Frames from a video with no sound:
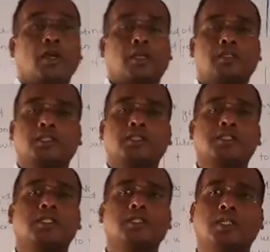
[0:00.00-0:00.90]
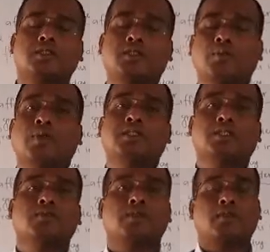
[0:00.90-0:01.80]
In this, these are the depletion
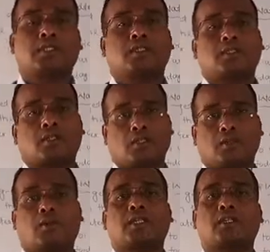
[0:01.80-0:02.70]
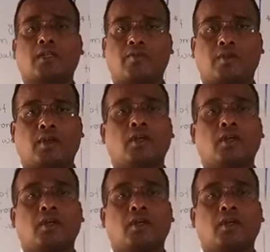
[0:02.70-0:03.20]
of the water table.